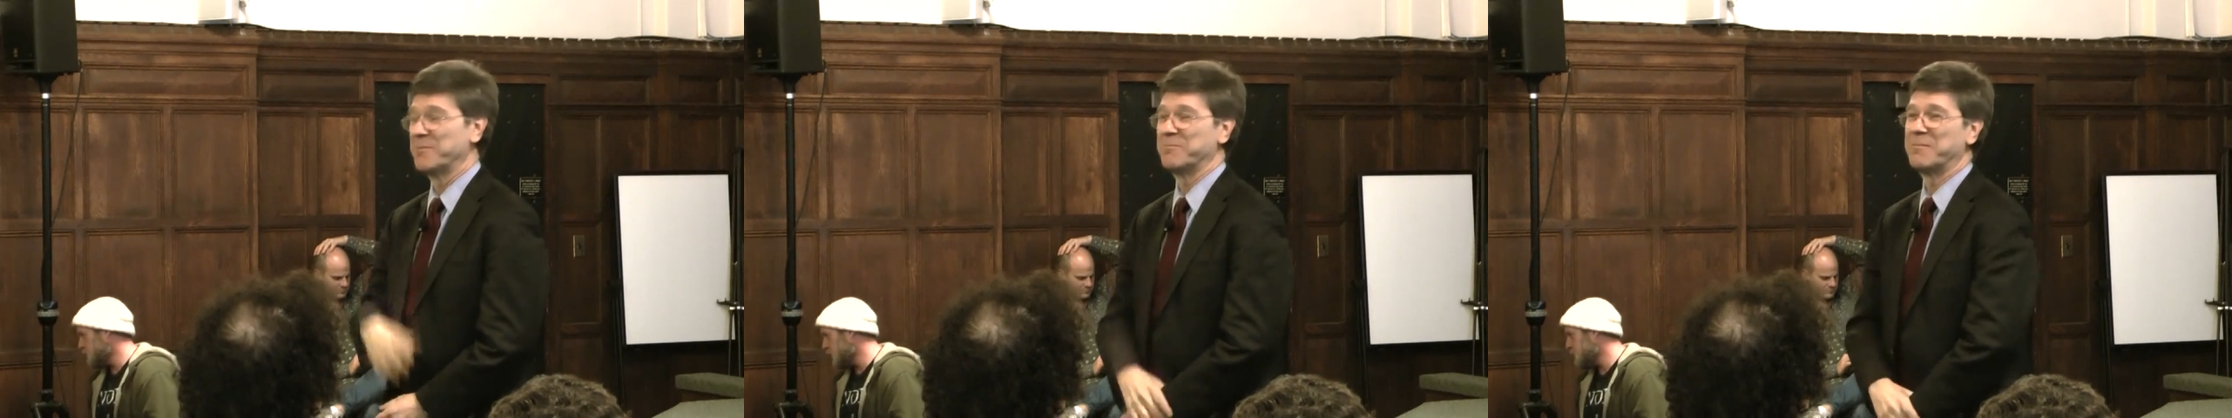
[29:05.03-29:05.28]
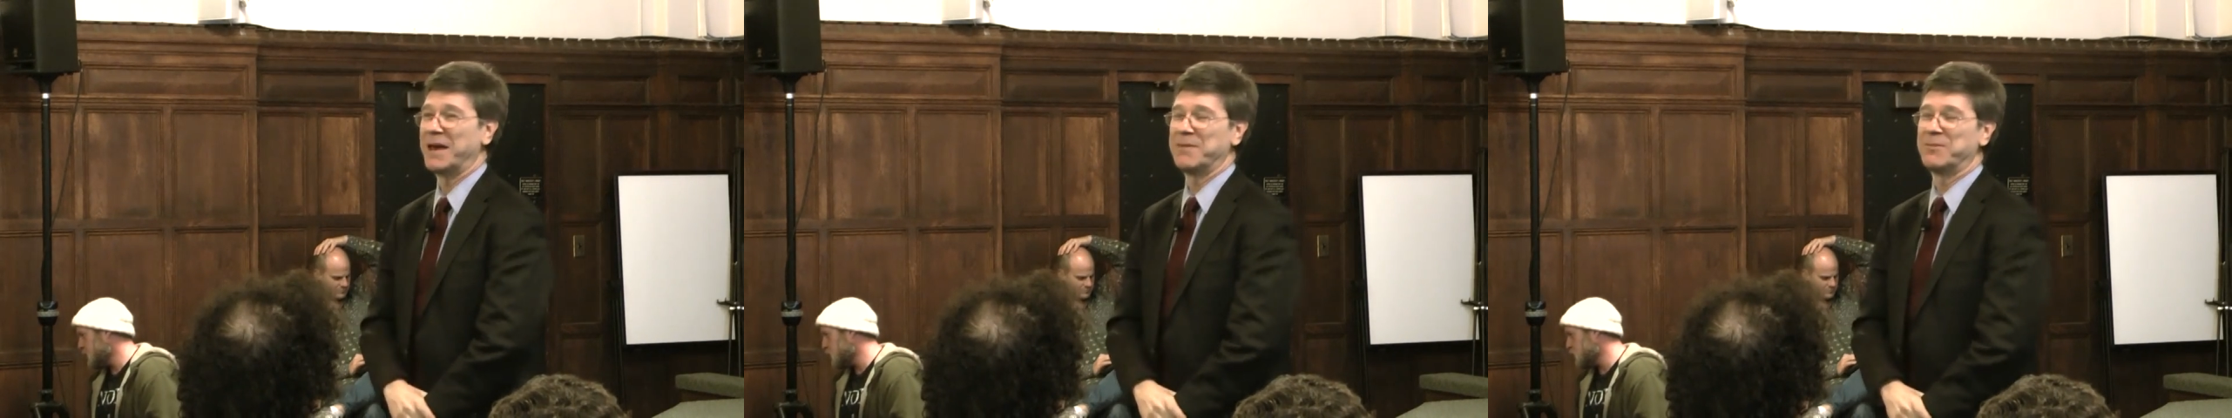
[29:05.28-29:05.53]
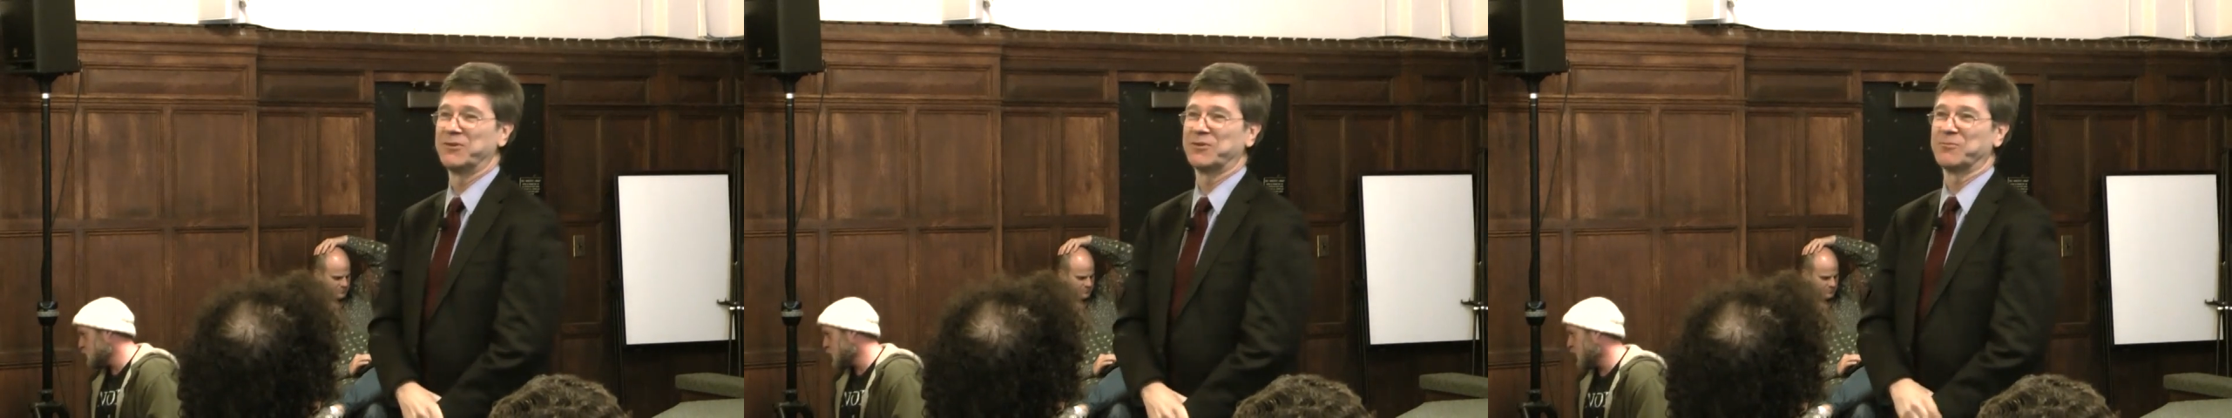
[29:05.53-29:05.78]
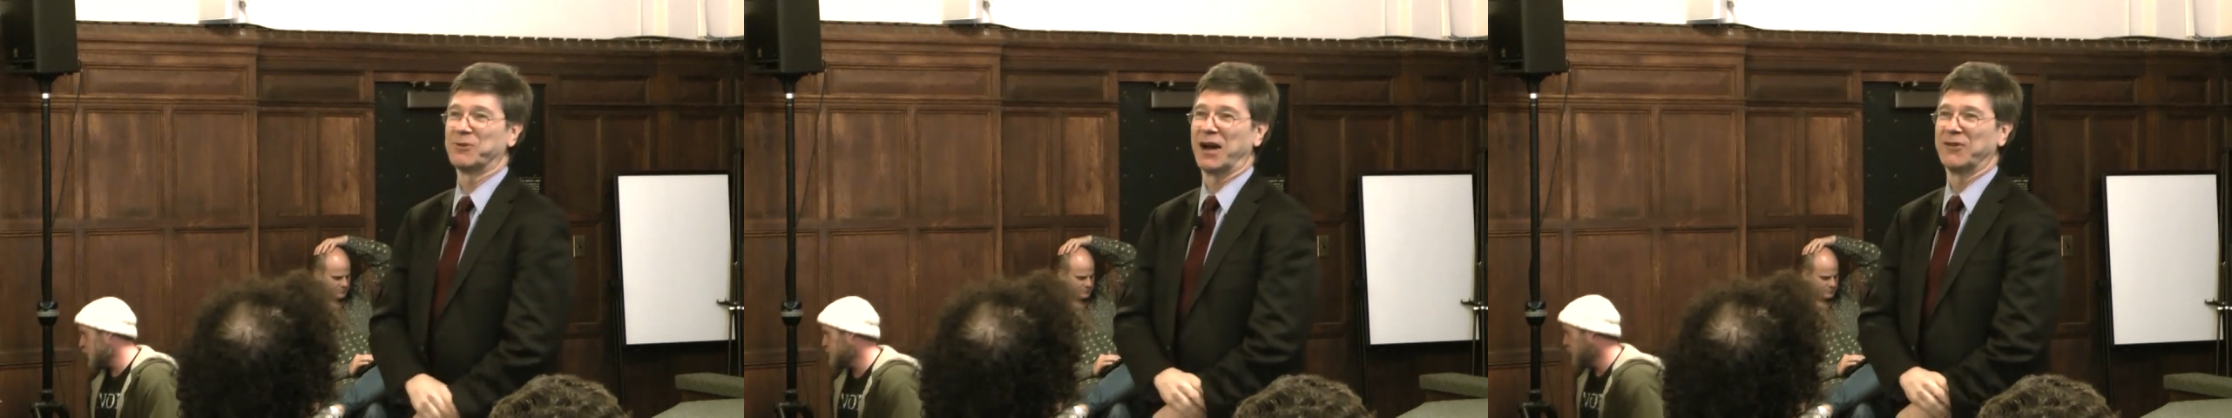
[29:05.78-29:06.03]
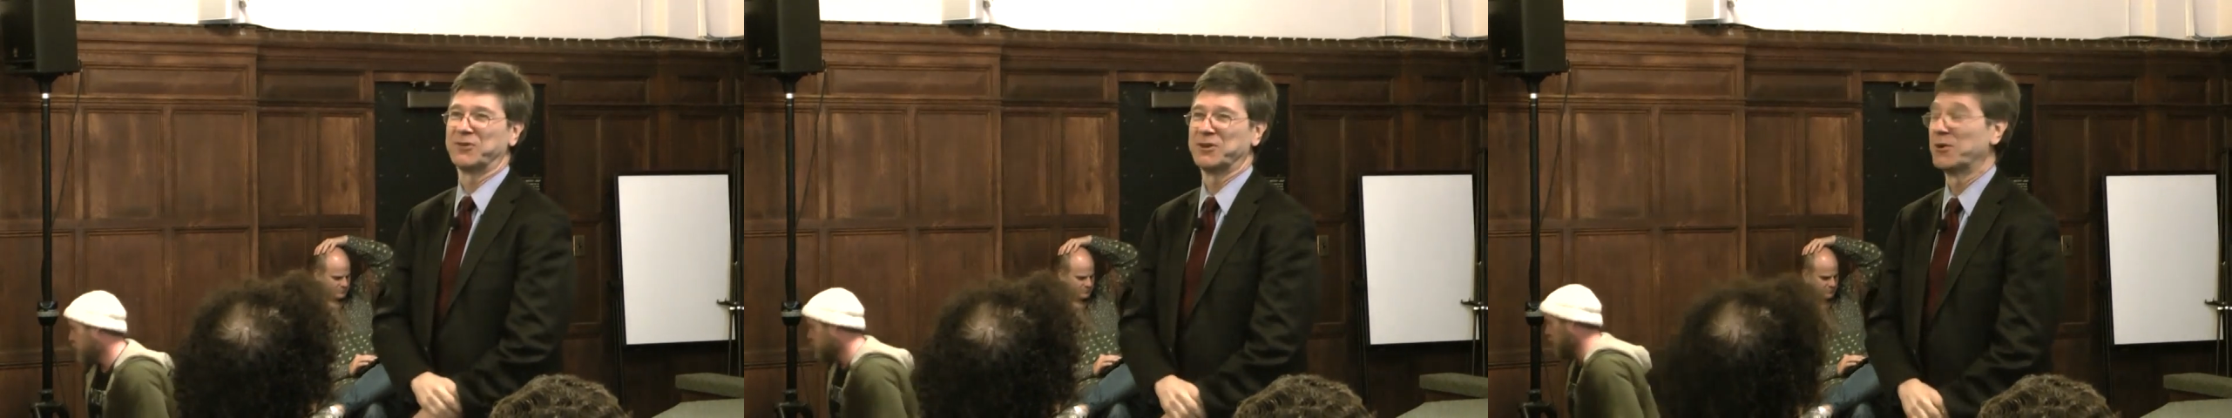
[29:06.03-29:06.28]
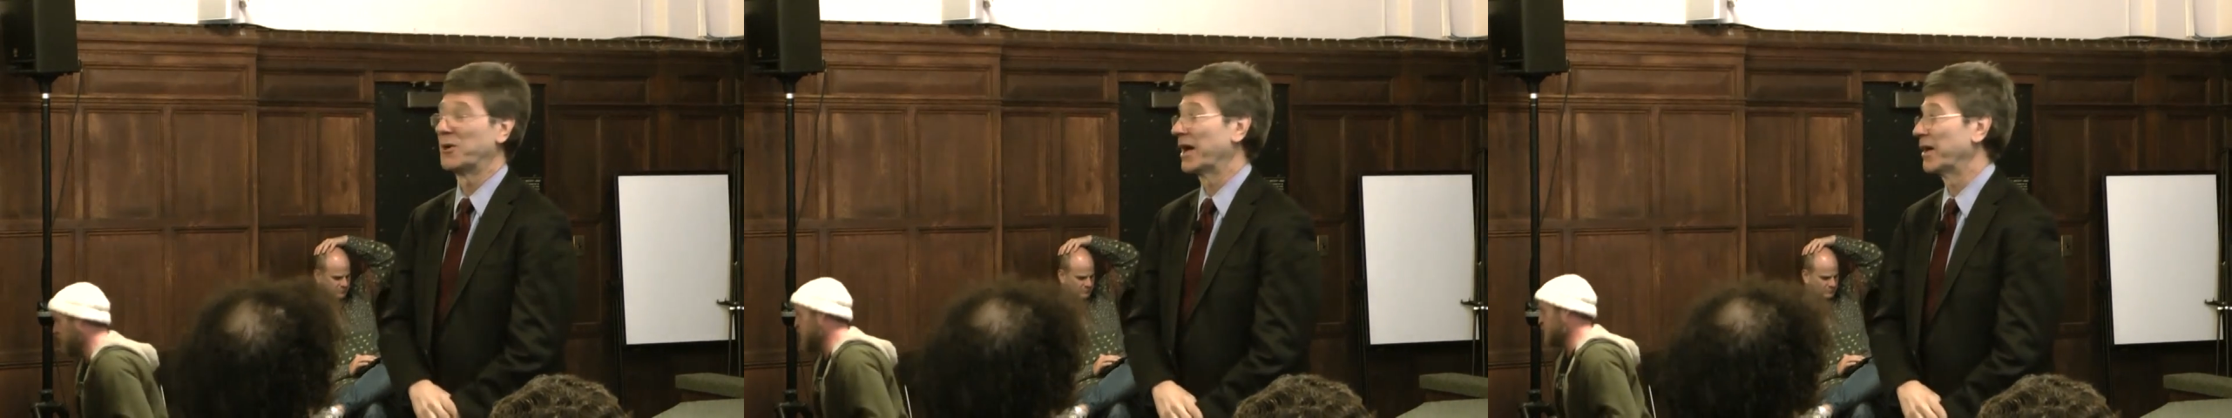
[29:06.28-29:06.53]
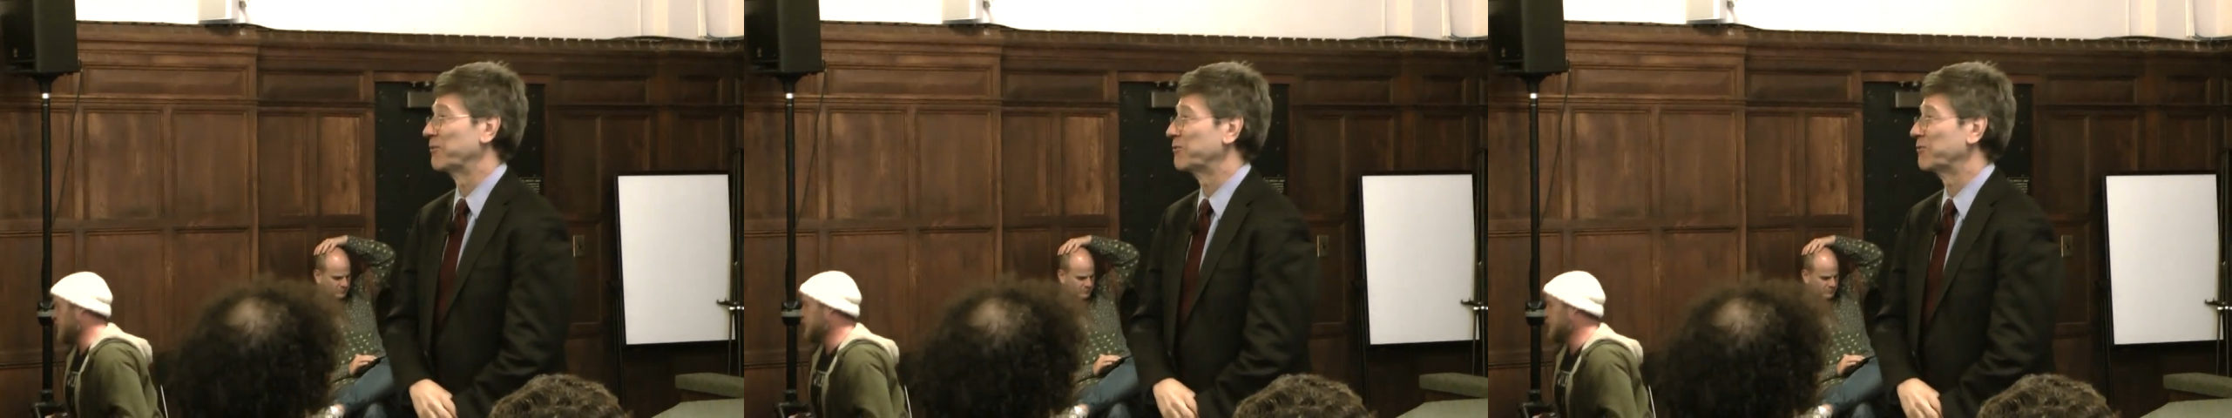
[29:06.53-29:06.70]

may be surprised to know I have